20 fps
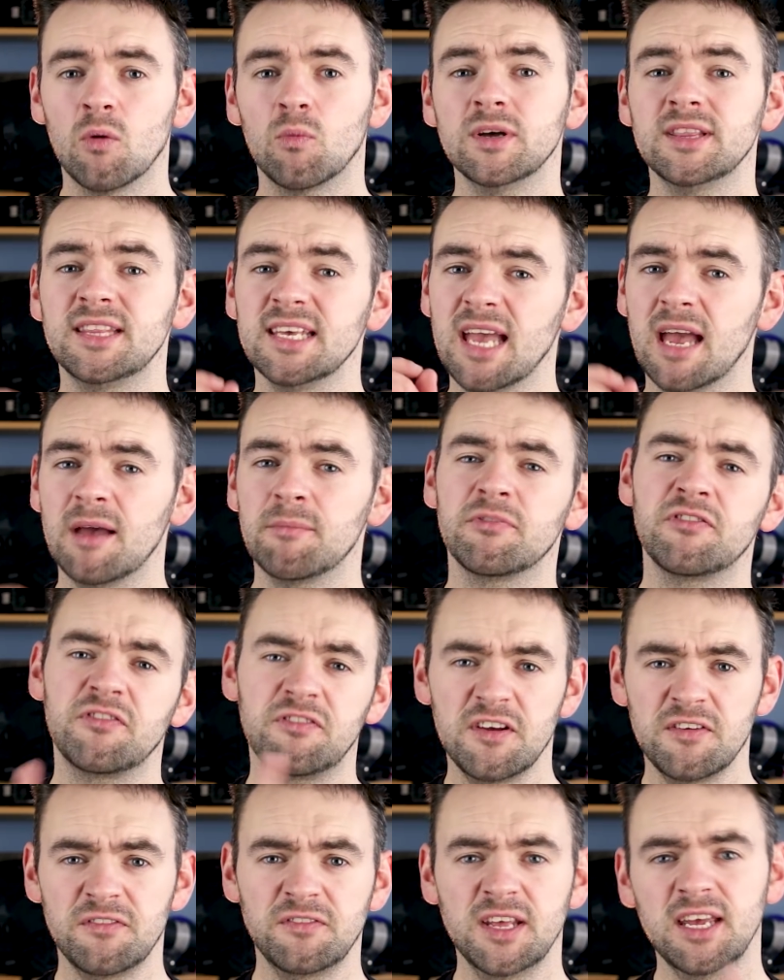With the
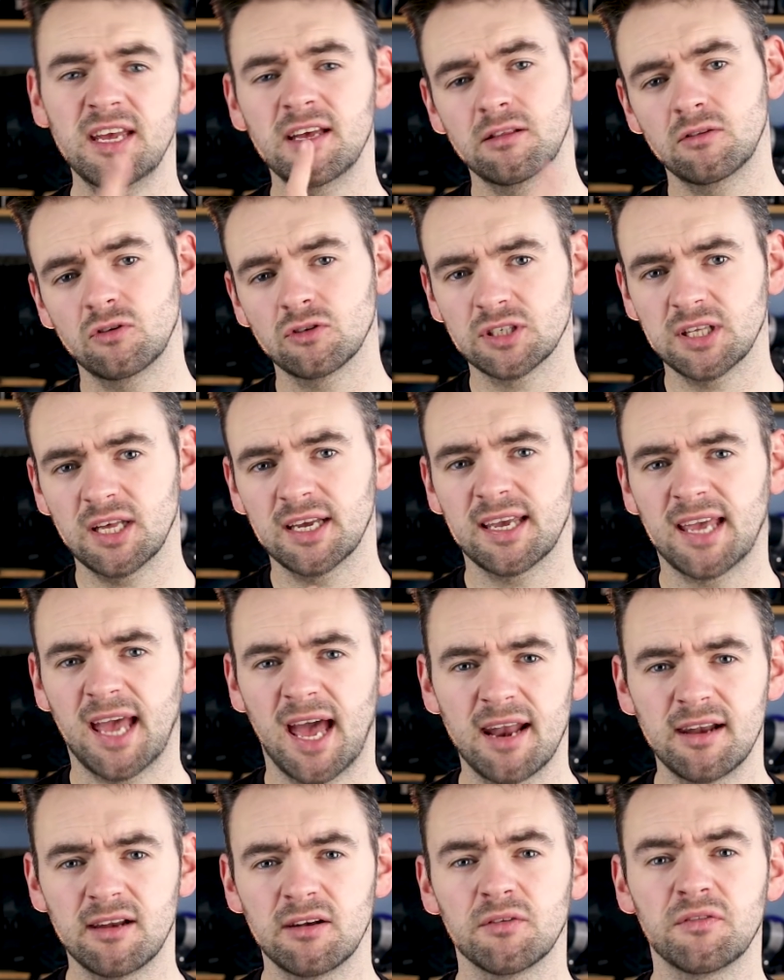M50, it looks like
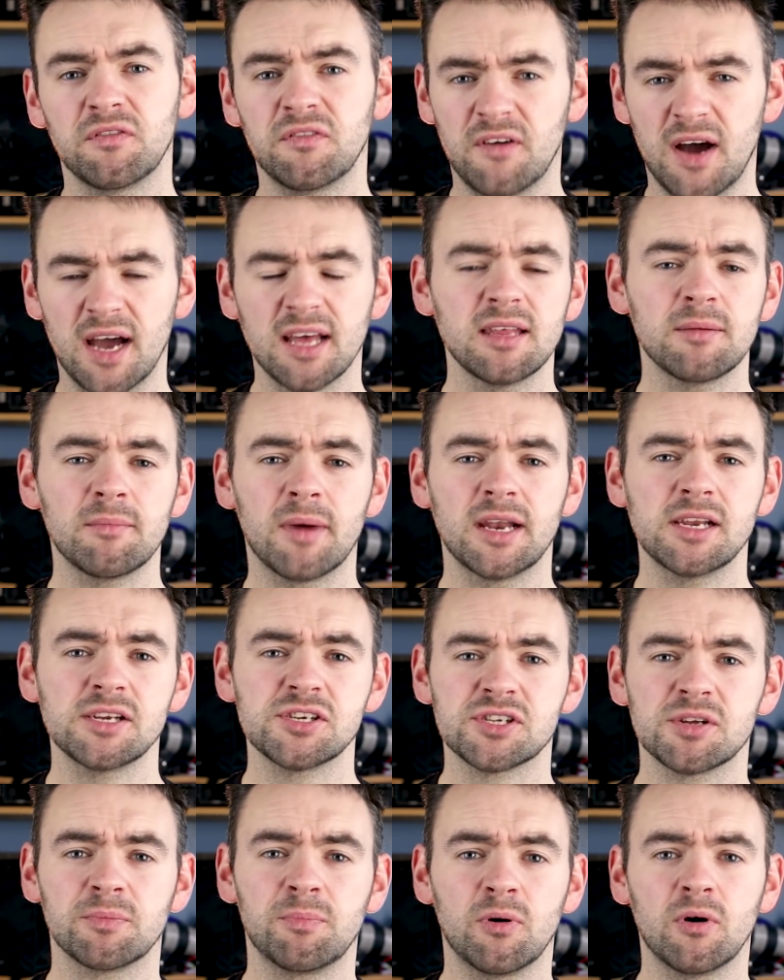Canon have finally
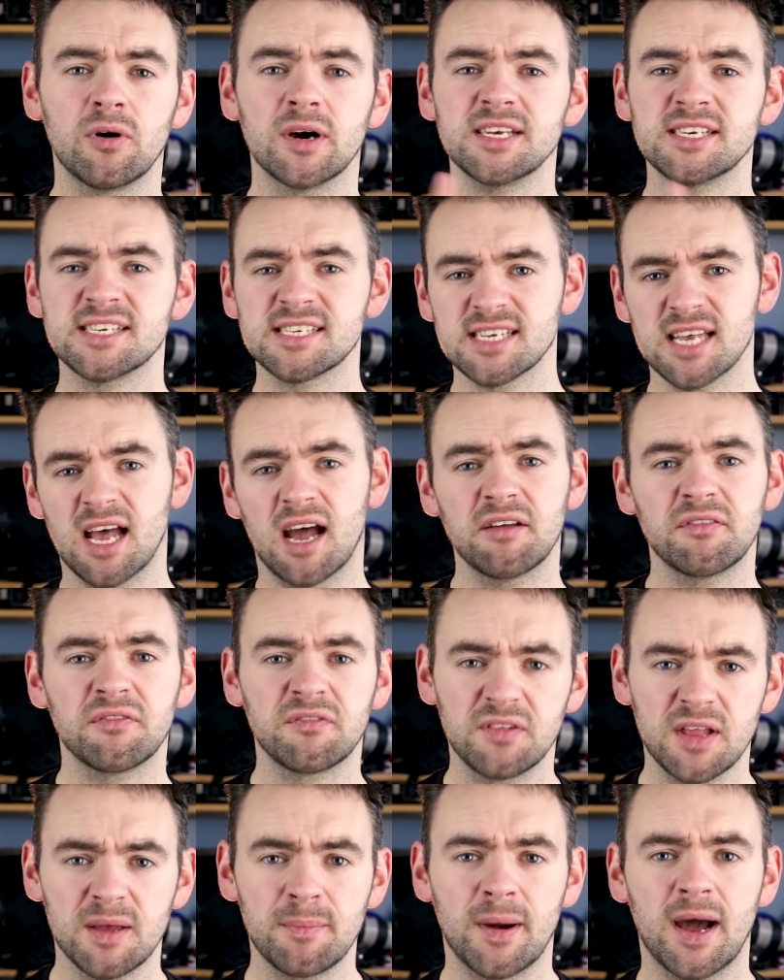managed to put a side
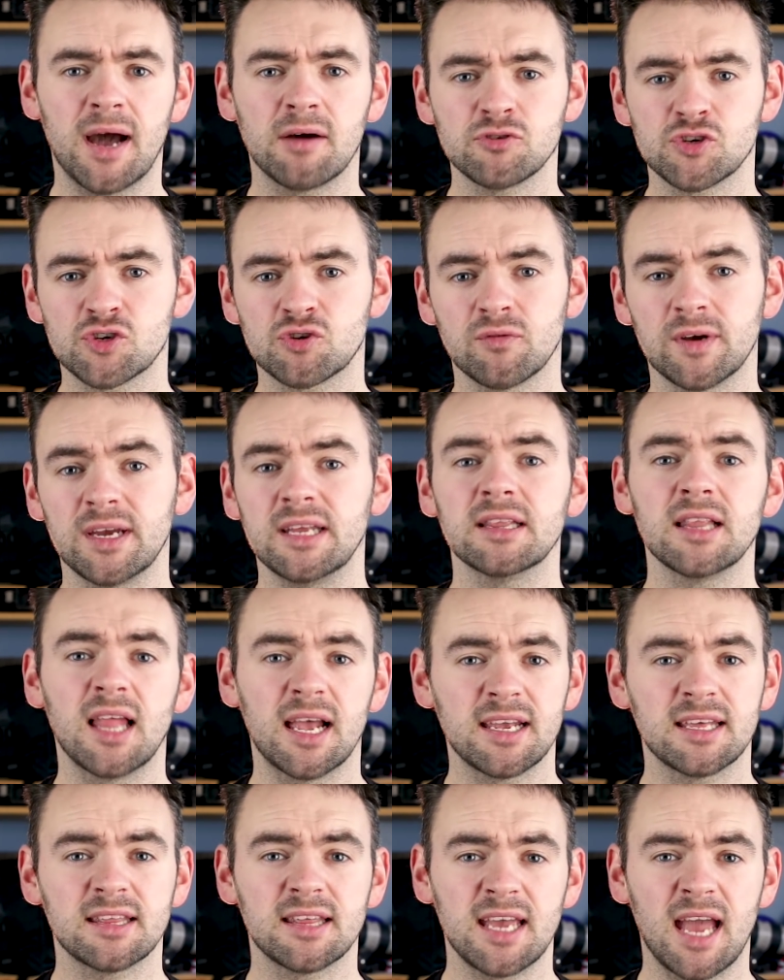flip out screen
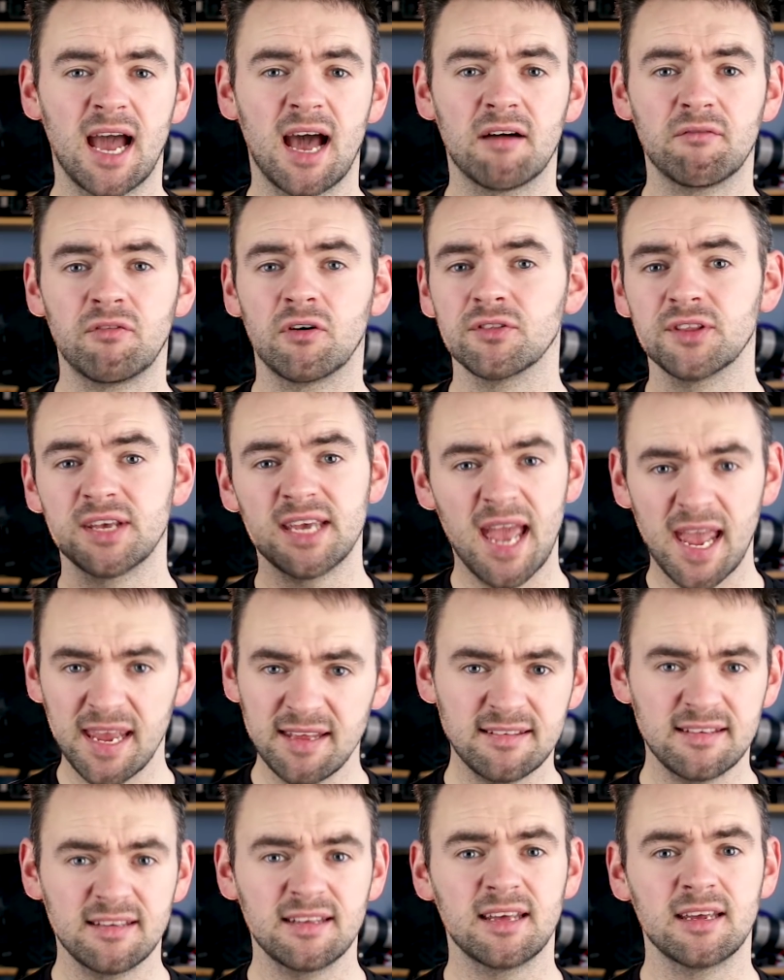like they have on the
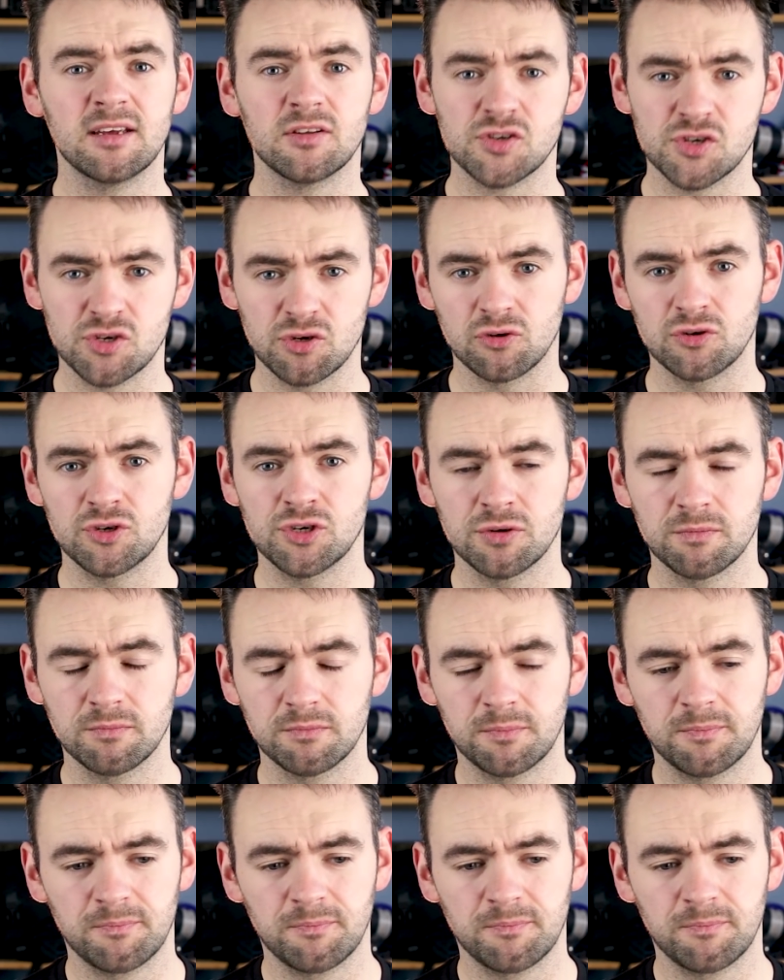80D and such.